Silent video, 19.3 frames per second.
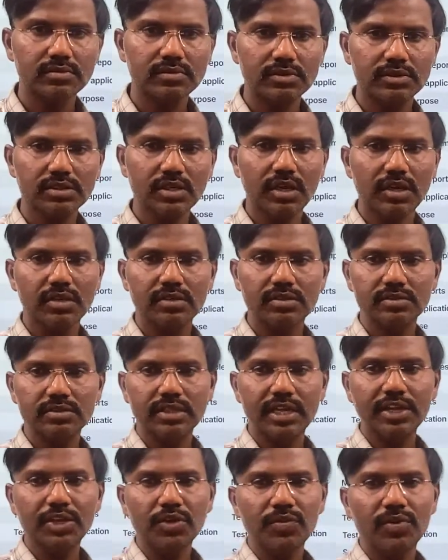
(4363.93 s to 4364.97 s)
Yeah,
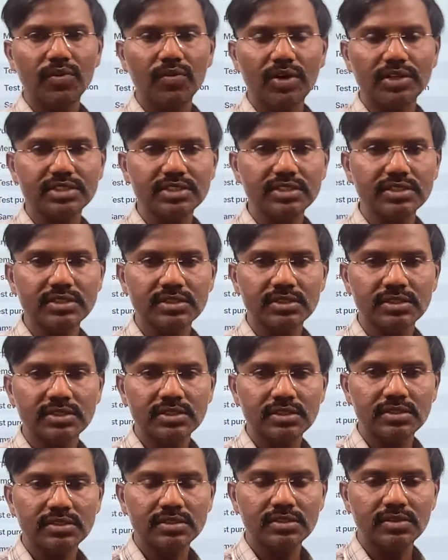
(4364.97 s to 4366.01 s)
thank you for watching.
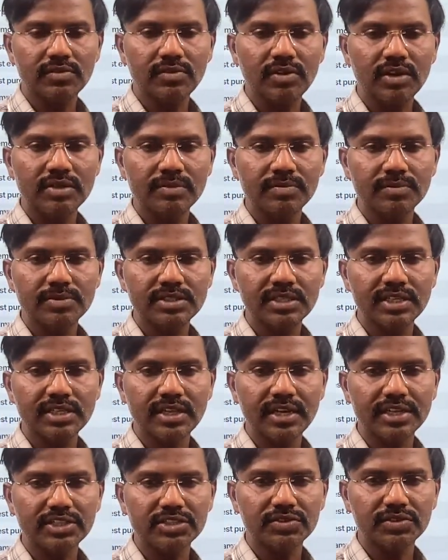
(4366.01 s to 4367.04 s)
We'll see you in the
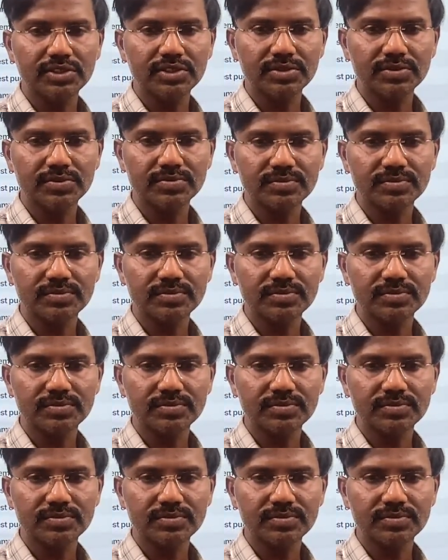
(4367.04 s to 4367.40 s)
next video.